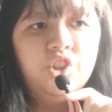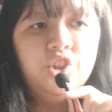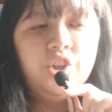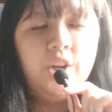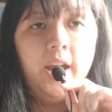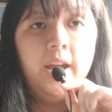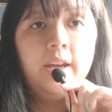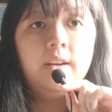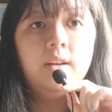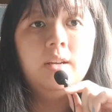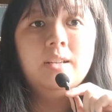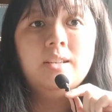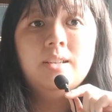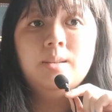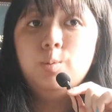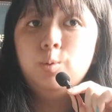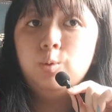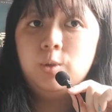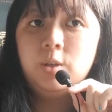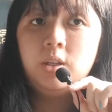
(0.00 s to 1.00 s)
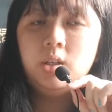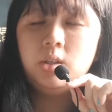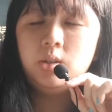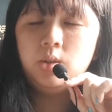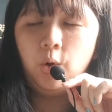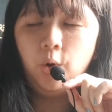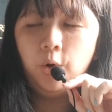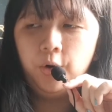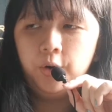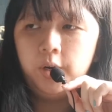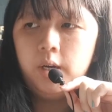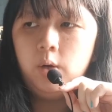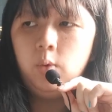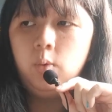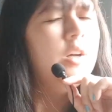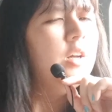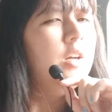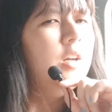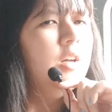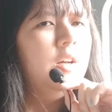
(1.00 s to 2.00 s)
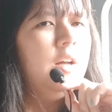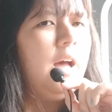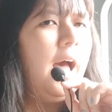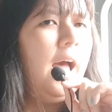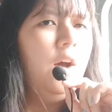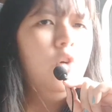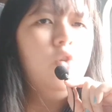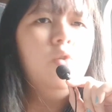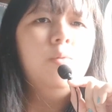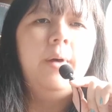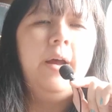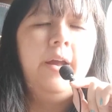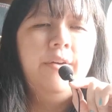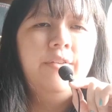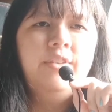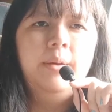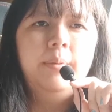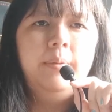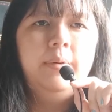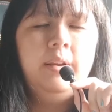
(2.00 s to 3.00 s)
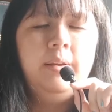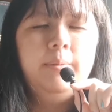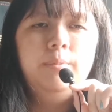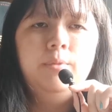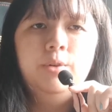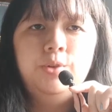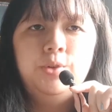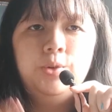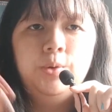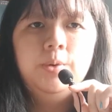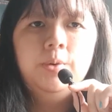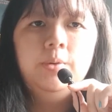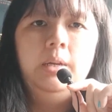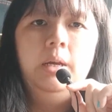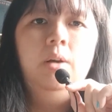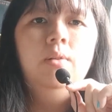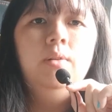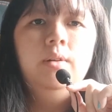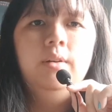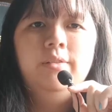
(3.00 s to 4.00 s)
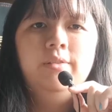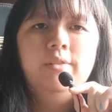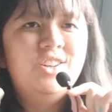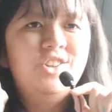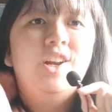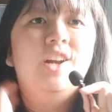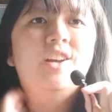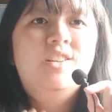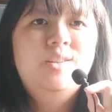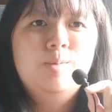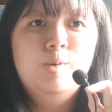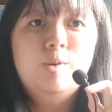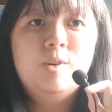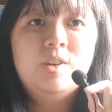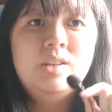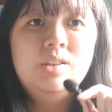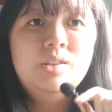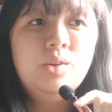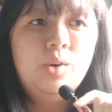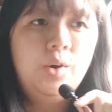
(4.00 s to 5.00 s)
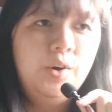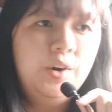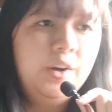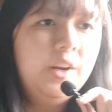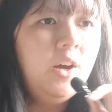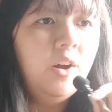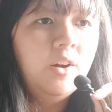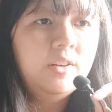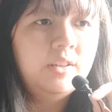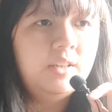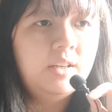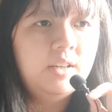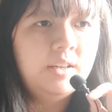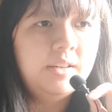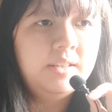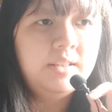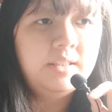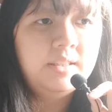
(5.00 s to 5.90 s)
shared a spooky story. I hope I have some clip to show you now if I share a spooky story on the